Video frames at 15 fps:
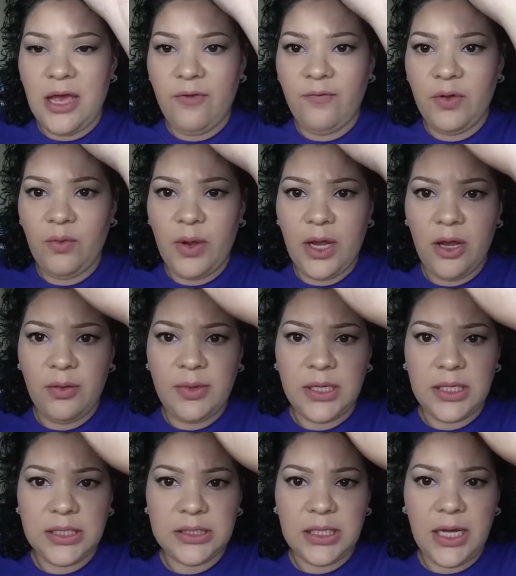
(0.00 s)
everywhere
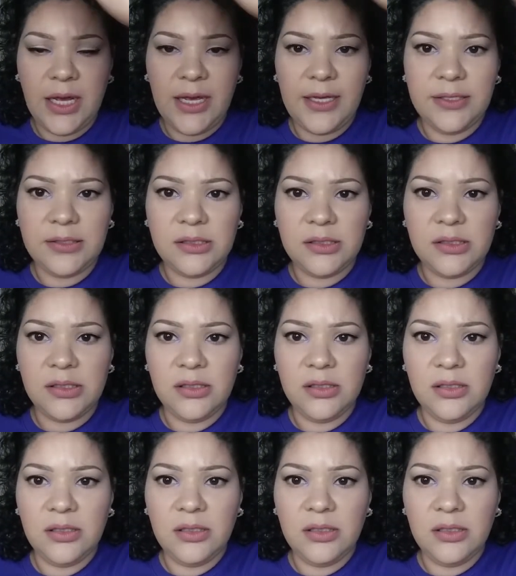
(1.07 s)
because, guys,